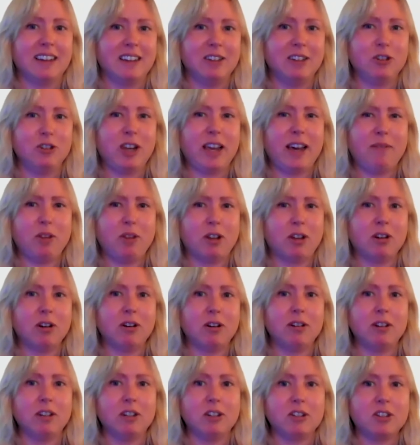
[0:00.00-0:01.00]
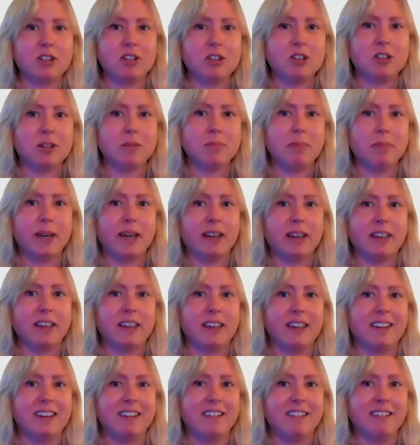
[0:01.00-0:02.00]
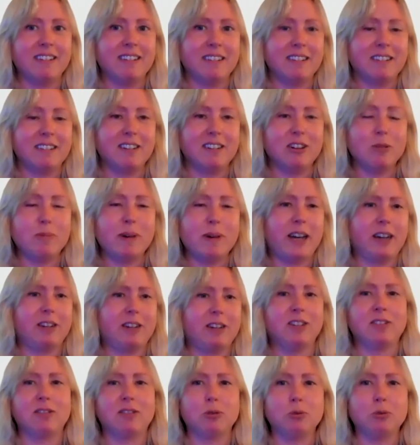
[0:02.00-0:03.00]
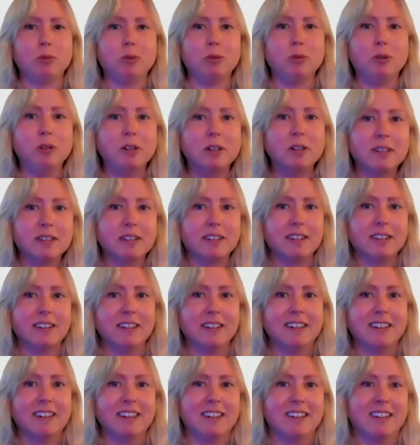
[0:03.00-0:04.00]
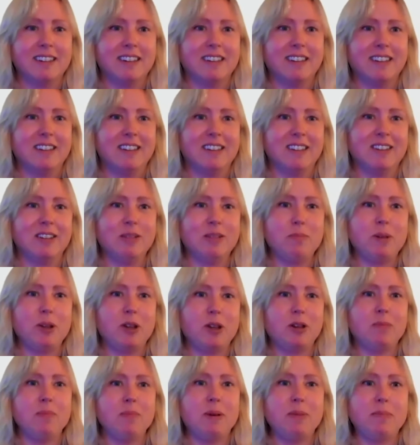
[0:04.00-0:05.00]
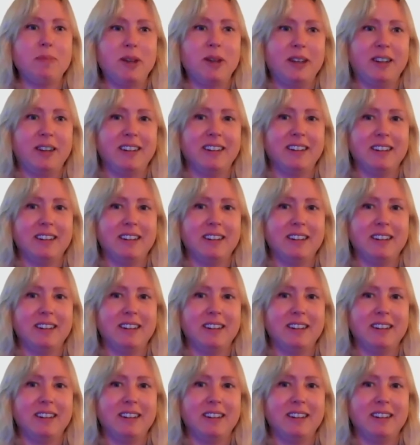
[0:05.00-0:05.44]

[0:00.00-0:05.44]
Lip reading: have the courage to jump back in, go back to school? It's a big commitment.